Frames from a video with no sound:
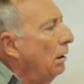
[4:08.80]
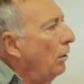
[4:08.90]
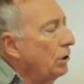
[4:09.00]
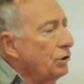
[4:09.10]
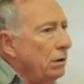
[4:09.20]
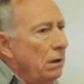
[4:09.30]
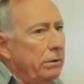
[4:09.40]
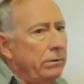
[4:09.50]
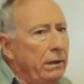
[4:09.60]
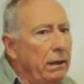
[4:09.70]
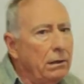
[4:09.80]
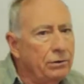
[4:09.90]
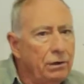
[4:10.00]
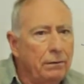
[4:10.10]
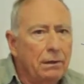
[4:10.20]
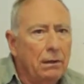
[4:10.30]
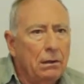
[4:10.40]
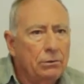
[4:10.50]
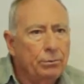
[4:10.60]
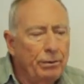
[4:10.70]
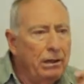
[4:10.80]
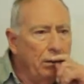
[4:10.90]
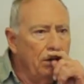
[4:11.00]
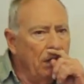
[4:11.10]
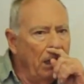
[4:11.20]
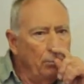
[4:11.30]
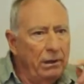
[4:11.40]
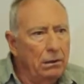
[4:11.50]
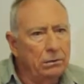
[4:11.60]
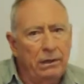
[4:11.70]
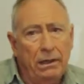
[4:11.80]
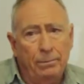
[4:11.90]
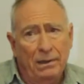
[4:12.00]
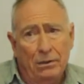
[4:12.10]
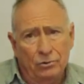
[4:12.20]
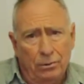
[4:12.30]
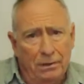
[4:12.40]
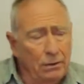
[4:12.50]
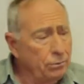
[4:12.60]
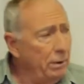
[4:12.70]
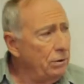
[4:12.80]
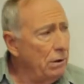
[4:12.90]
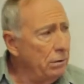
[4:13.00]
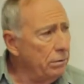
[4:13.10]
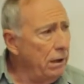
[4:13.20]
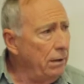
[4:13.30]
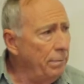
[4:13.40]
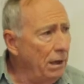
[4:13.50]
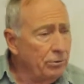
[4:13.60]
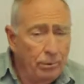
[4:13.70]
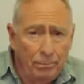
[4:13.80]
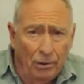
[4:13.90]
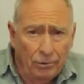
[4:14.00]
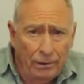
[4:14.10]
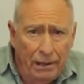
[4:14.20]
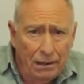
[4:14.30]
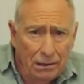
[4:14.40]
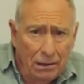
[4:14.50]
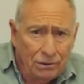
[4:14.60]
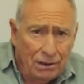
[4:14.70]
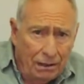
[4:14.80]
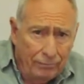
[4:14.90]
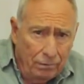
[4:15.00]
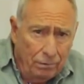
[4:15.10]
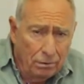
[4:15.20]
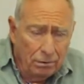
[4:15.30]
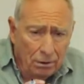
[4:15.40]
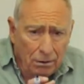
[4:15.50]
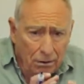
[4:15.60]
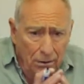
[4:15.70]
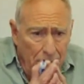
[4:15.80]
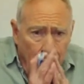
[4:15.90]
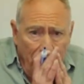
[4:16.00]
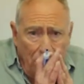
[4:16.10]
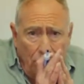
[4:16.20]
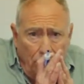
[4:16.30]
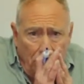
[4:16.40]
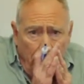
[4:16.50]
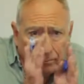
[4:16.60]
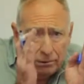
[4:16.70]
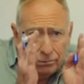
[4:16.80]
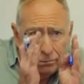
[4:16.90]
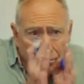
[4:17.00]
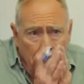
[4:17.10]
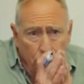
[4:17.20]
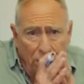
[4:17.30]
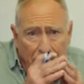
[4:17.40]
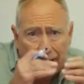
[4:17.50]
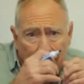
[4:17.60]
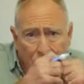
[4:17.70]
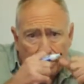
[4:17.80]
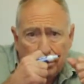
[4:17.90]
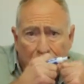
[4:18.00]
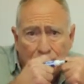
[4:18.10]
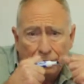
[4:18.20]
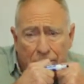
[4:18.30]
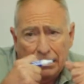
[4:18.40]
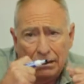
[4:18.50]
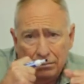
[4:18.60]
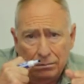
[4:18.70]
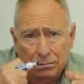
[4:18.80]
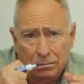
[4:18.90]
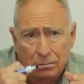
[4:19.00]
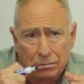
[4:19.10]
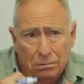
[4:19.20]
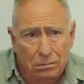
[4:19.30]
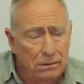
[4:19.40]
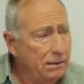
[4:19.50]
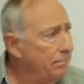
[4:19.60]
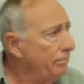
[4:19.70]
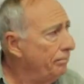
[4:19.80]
Or as another analogy, a swinging door. I weigh 180 pounds, someone else weighs 180 pounds. We both lean on each side of the door. We aren't going anywhere. We're canceling each other out. Okay?